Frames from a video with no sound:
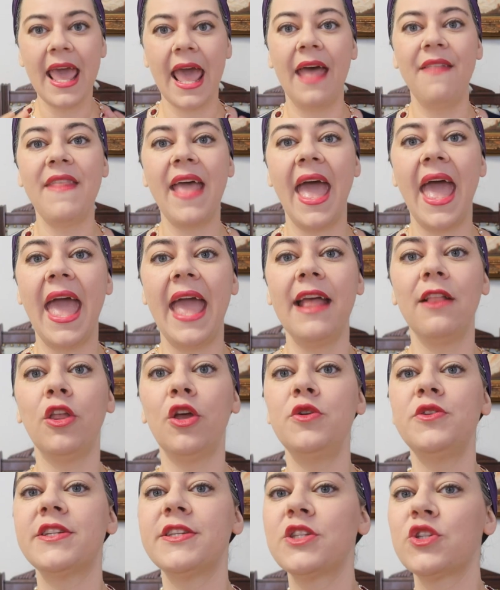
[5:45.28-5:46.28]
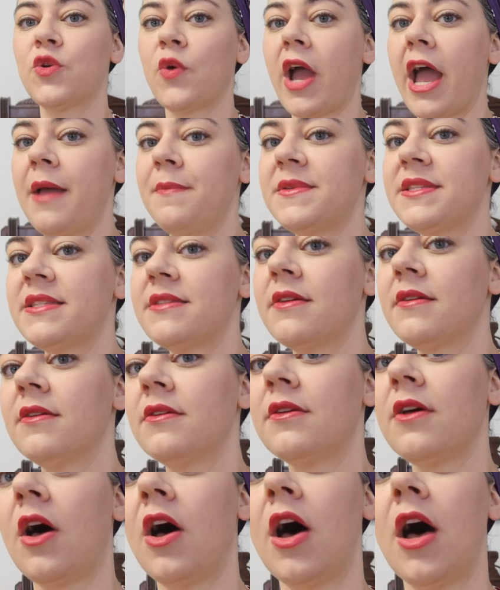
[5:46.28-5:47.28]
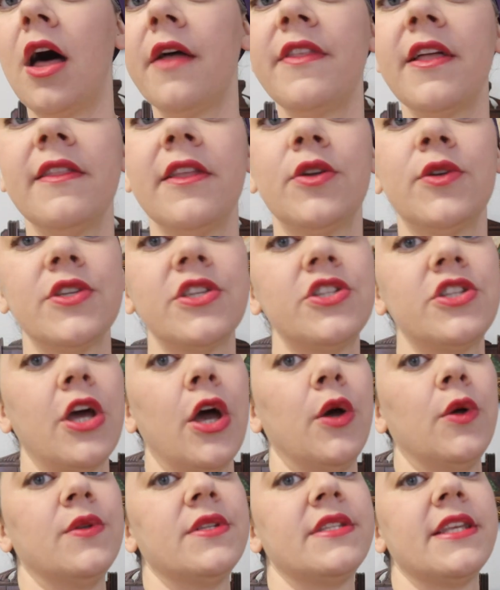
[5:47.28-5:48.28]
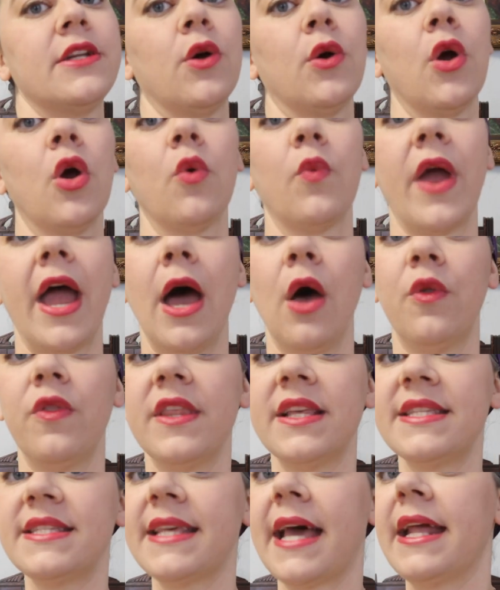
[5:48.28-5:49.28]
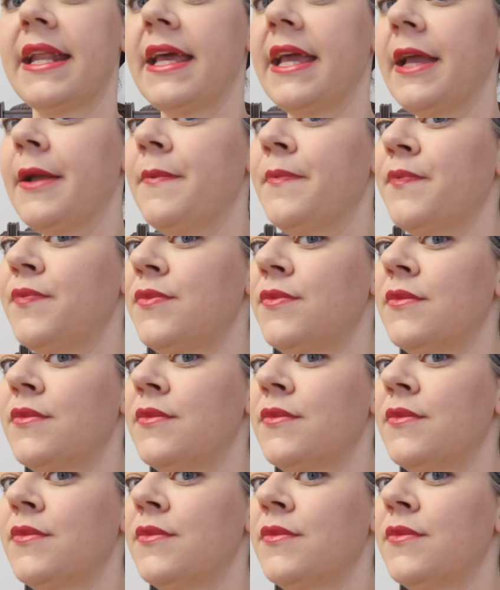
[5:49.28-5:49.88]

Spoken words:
And the halo describes all the little stones that are around the setting.